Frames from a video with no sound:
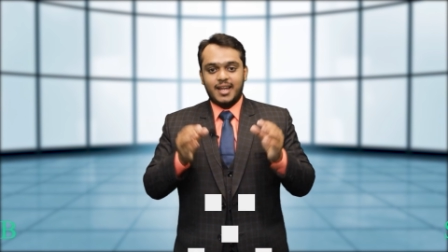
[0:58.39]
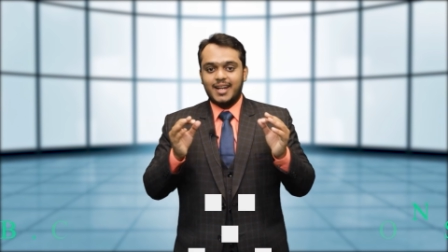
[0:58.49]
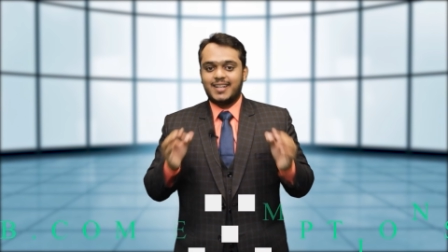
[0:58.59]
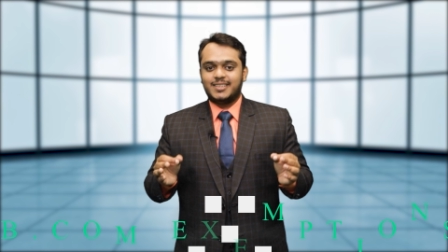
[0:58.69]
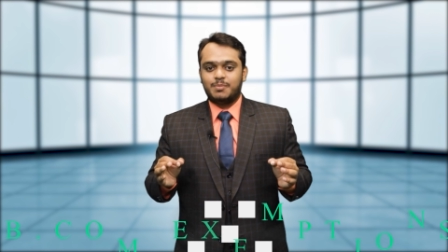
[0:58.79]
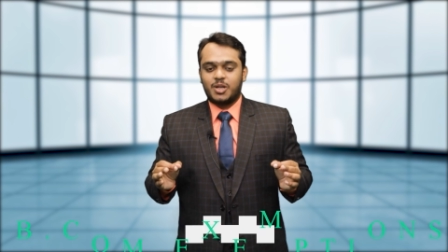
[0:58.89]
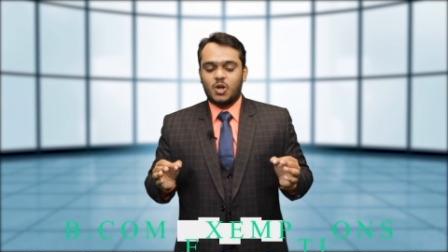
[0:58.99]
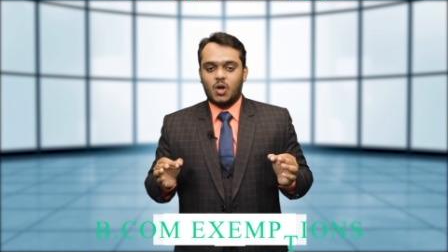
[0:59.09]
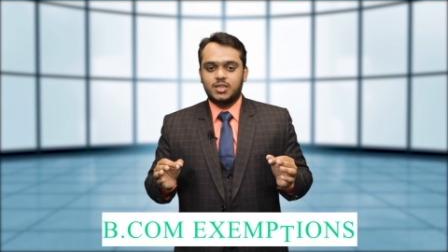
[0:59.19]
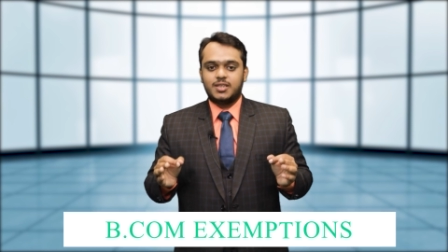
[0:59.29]
It is
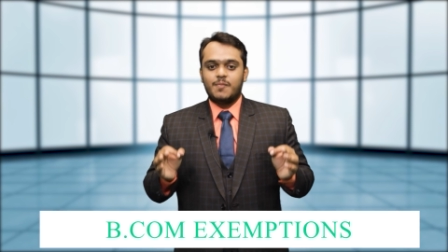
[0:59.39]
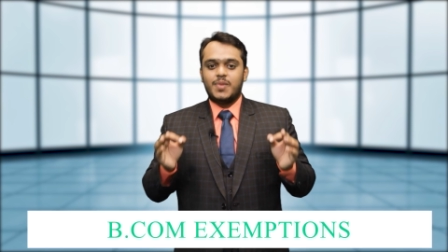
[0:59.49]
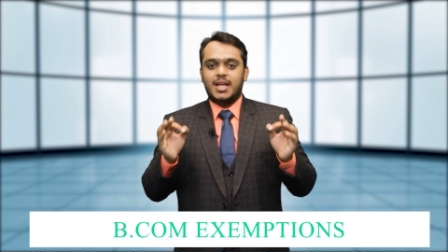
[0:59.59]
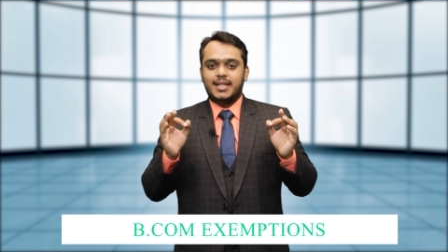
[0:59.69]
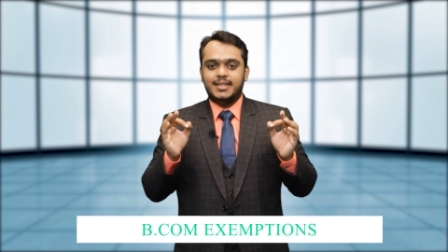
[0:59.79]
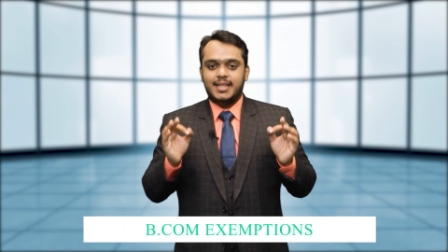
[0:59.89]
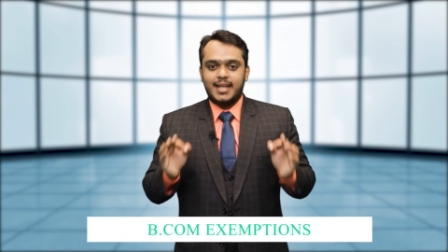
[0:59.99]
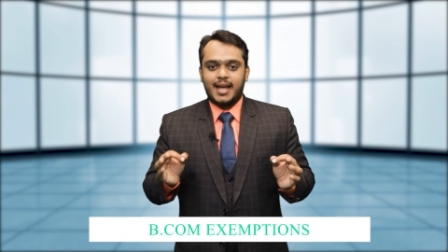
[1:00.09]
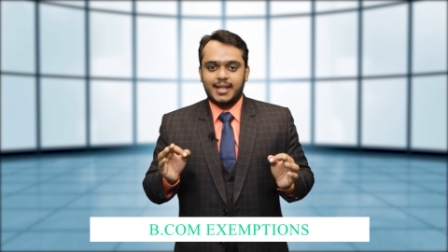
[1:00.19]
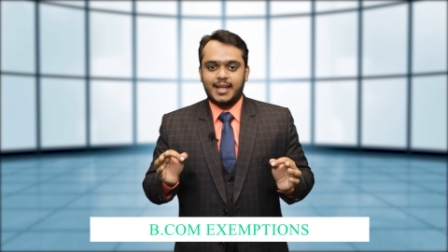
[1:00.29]
because
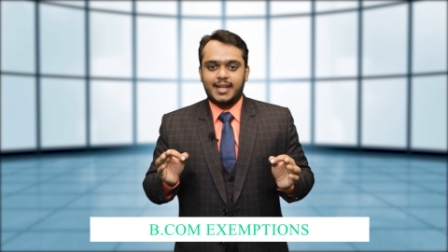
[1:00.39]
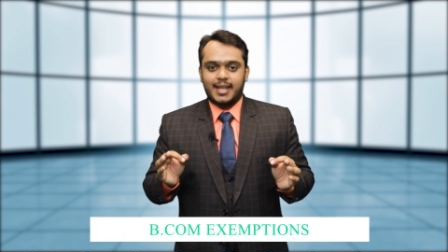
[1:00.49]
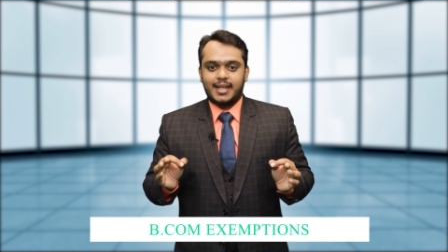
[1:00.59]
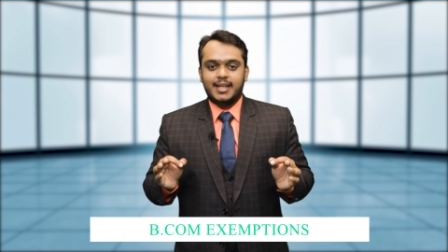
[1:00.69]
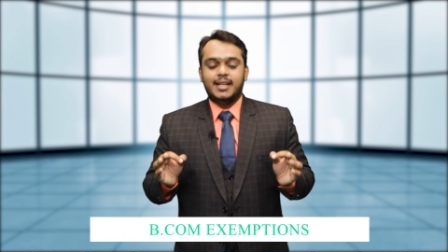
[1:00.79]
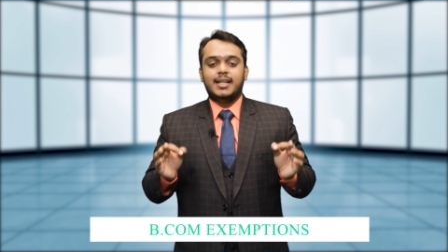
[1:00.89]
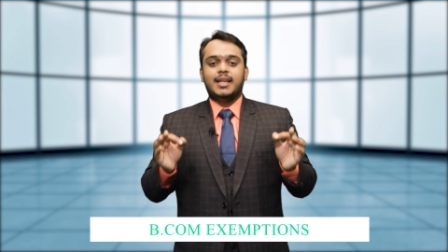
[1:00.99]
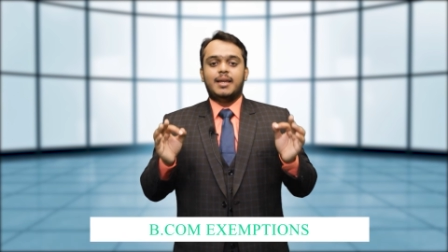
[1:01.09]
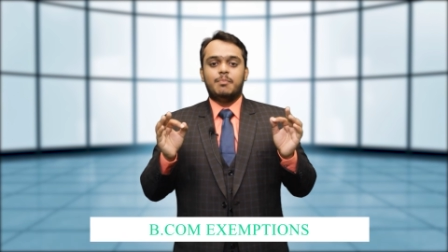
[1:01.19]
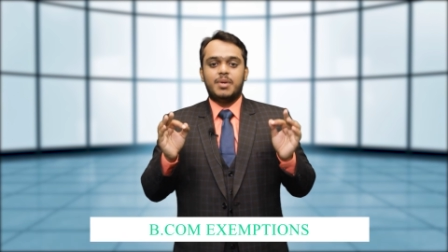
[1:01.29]
they are getting
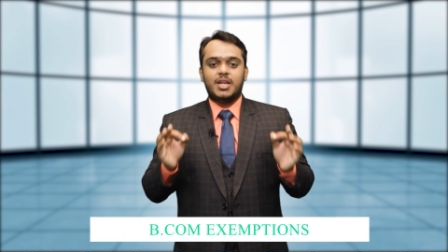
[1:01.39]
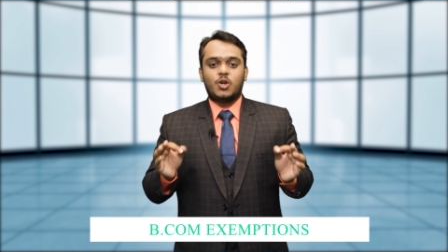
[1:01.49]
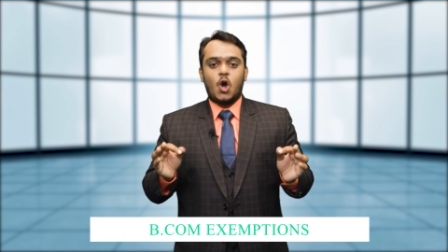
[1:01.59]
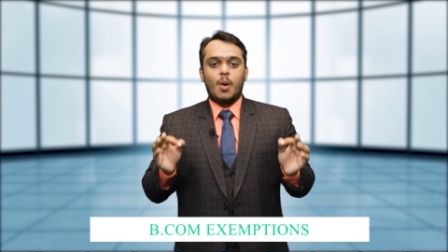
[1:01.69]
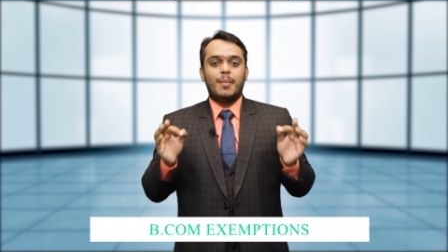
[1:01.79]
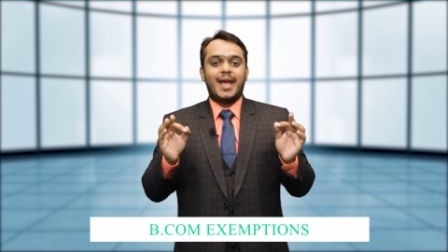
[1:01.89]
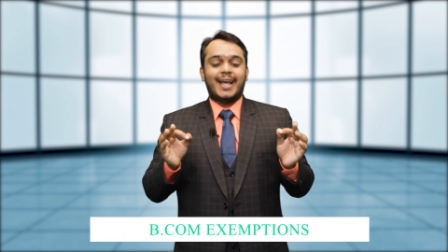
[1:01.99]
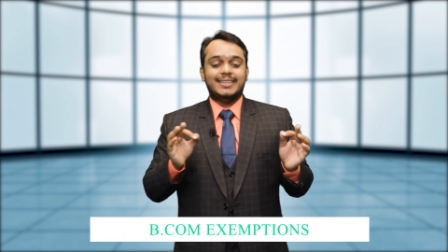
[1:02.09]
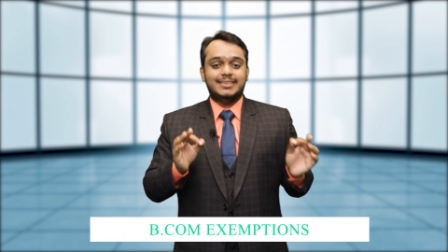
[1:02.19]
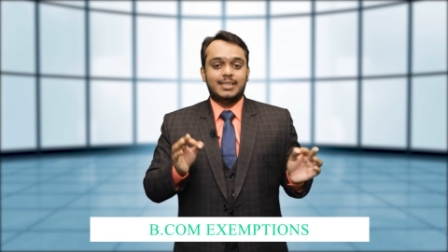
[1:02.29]
BCom
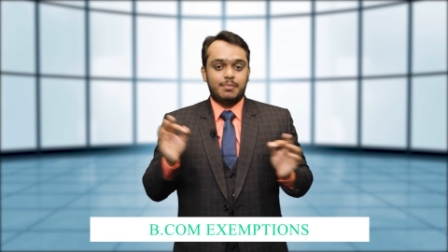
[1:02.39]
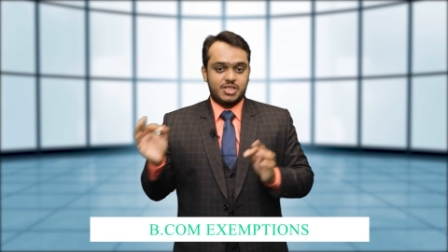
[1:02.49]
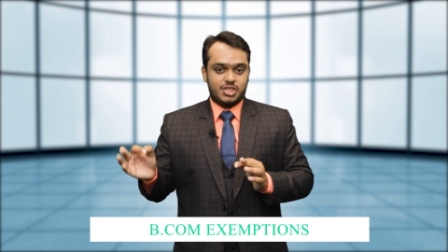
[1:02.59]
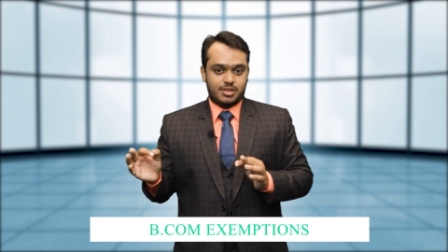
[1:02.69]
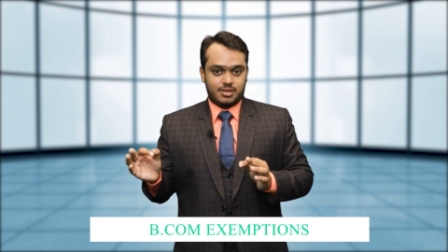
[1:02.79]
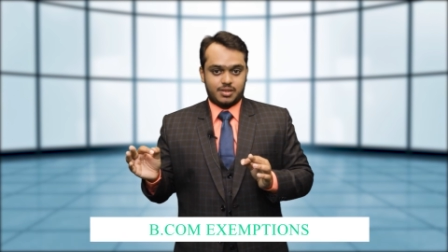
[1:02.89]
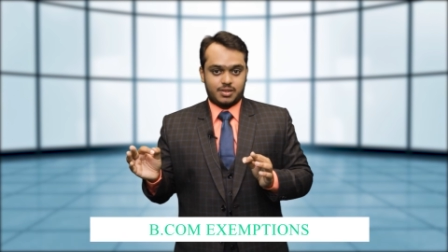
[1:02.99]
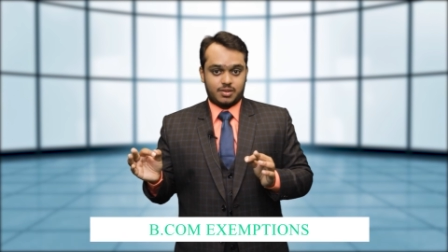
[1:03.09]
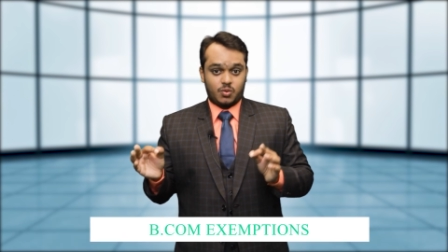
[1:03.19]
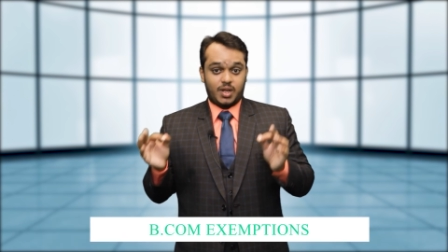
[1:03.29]
exemptions,